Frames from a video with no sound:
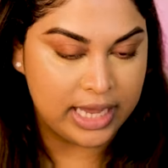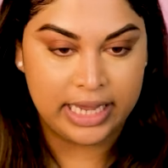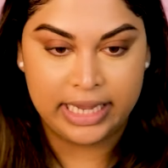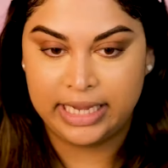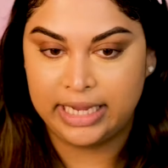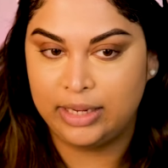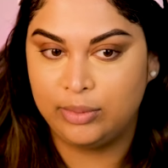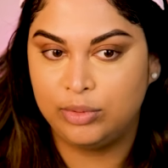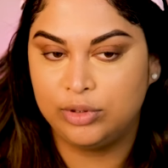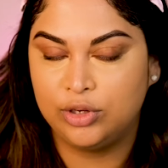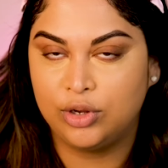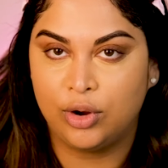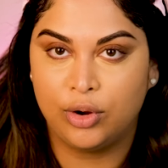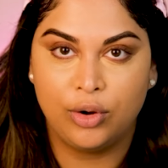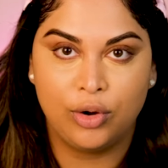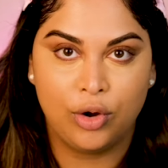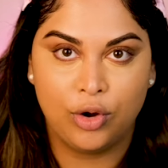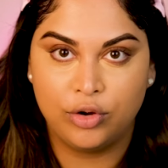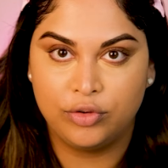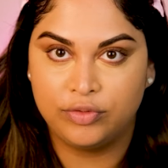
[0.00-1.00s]
he would go
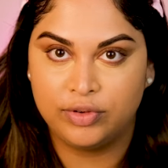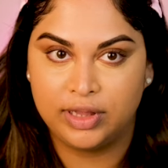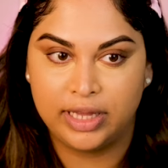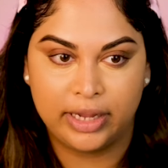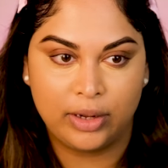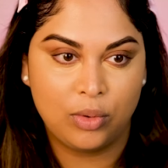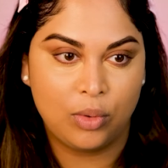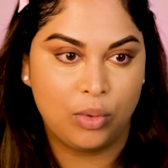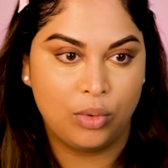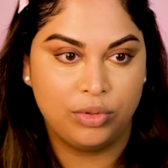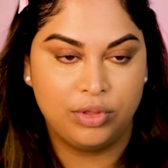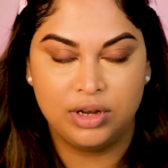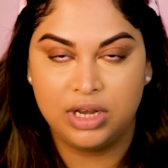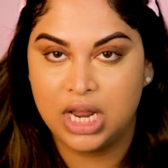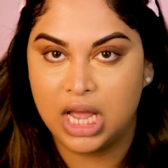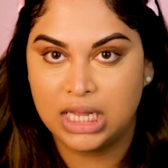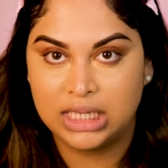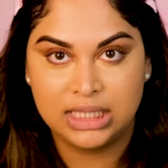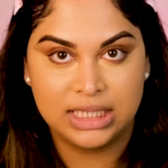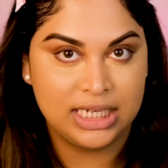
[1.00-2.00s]
over like all the
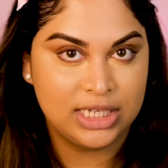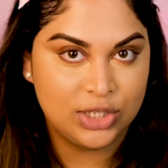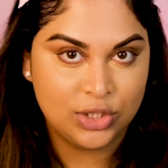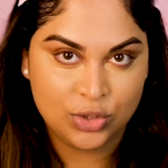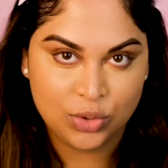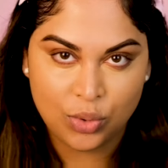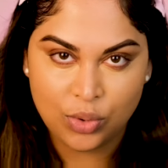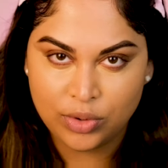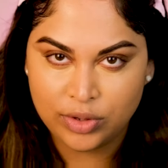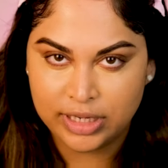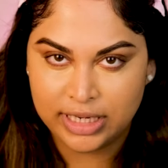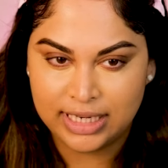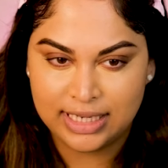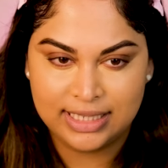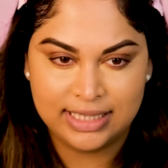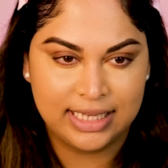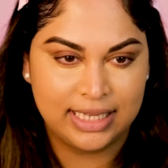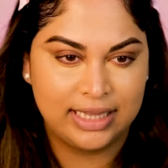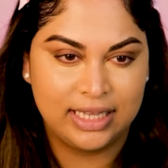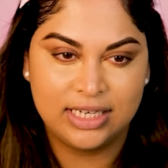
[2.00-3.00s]
Nazi
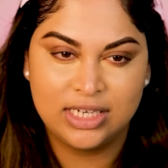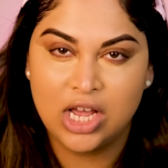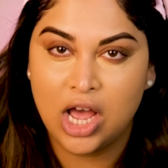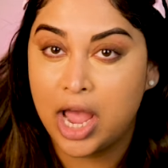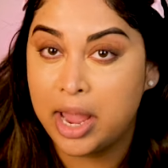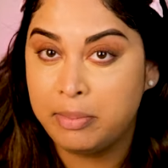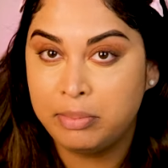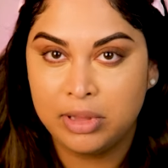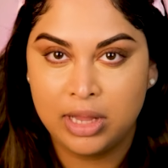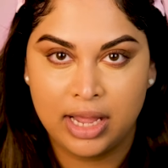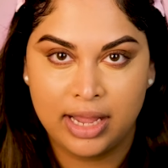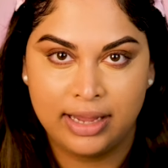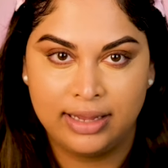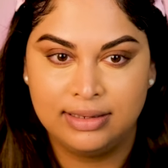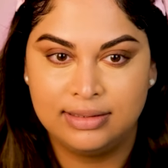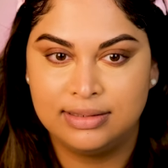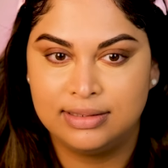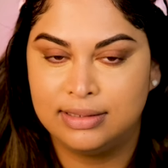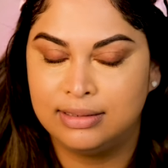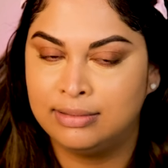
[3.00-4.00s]
stories and the
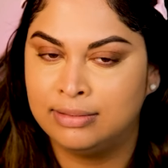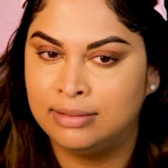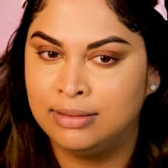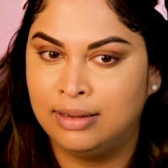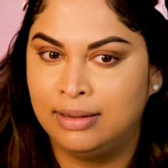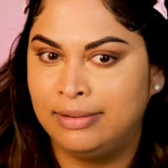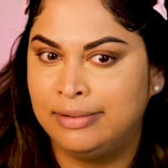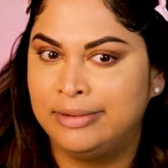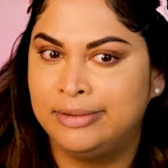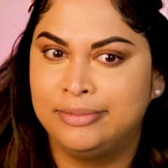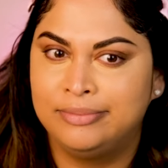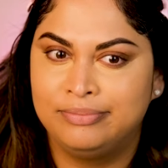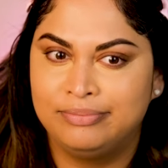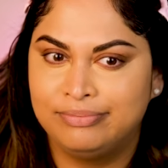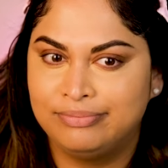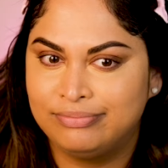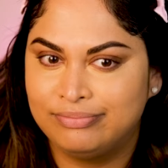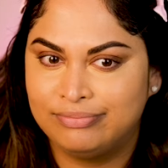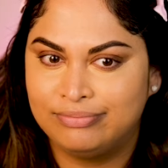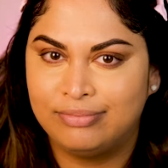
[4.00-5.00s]
timelines and
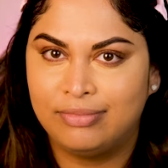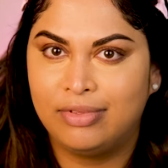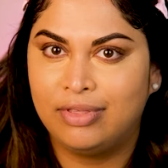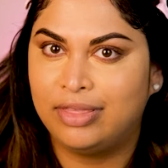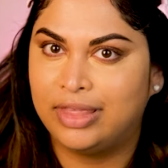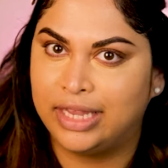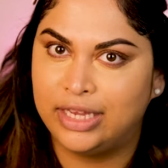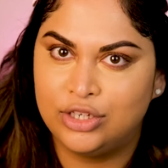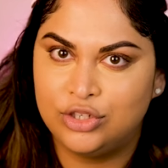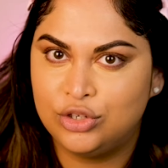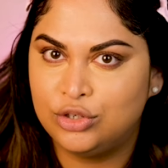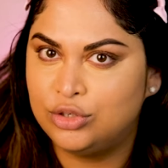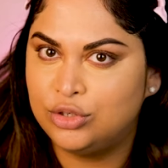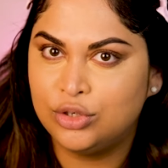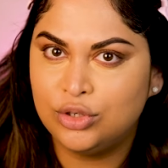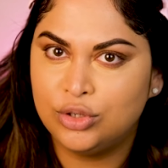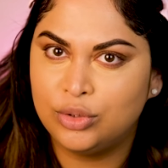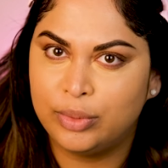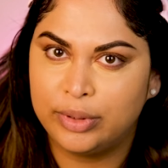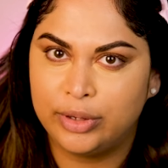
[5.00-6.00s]
things you
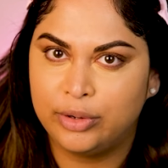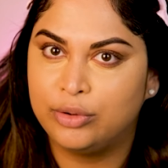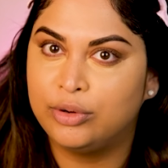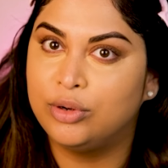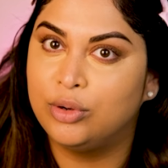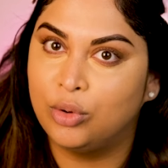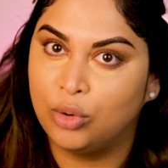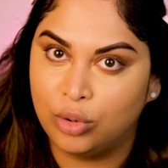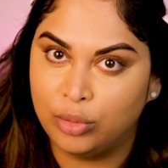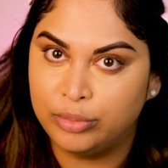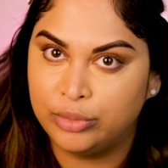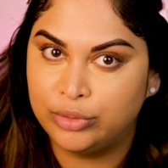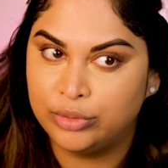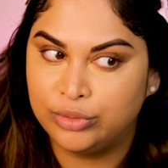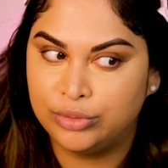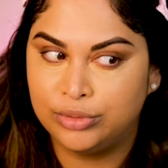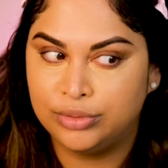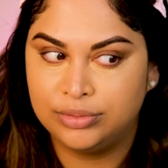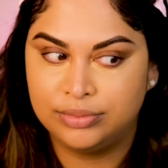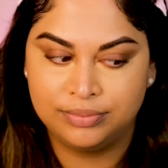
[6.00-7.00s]
do when you're a
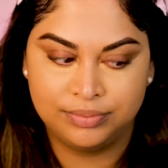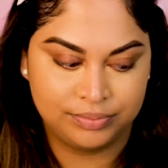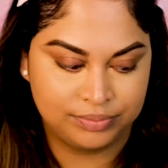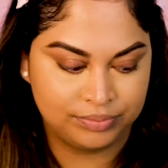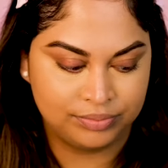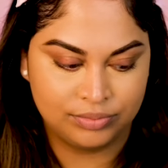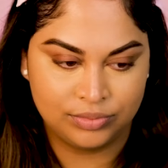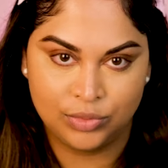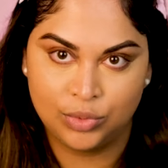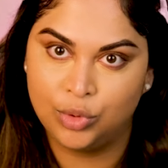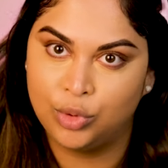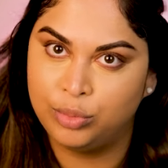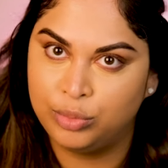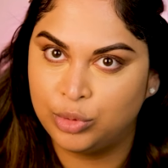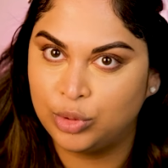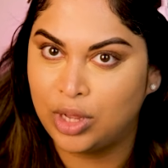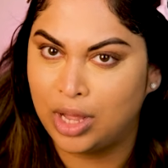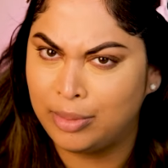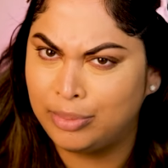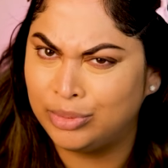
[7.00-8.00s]

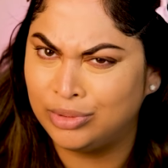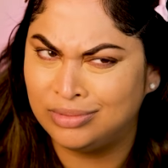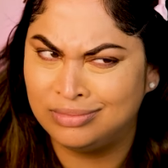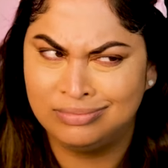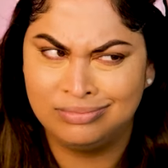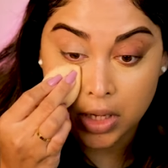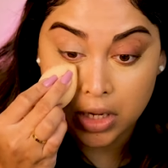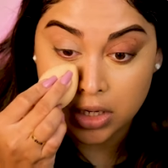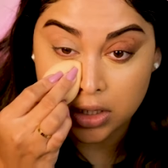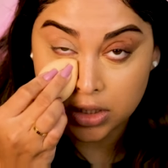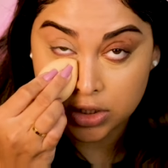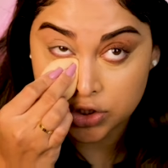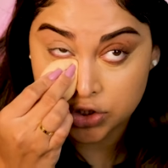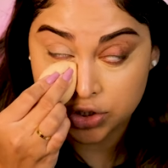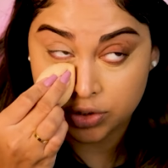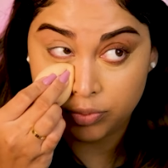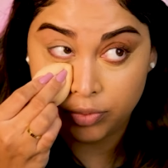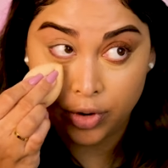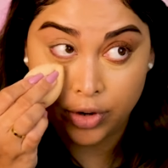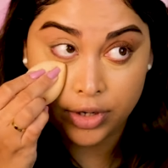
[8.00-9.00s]
normal couple.
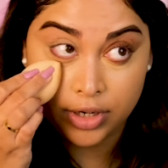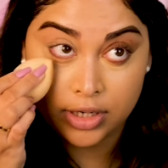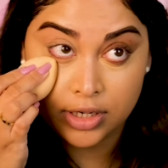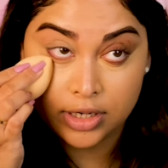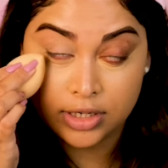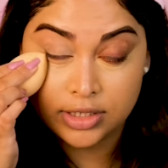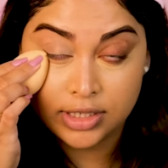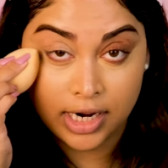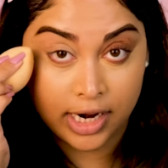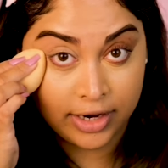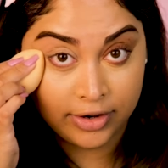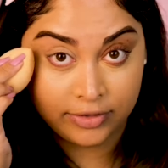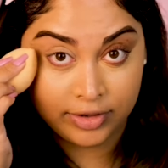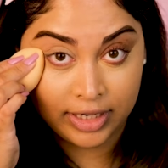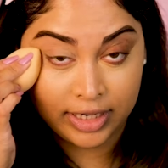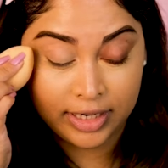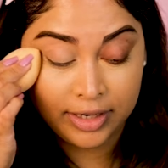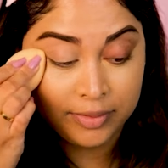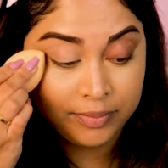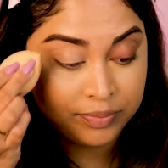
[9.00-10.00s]
She wrote in her
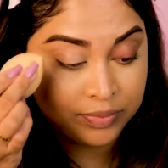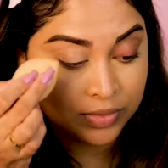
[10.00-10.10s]
diary,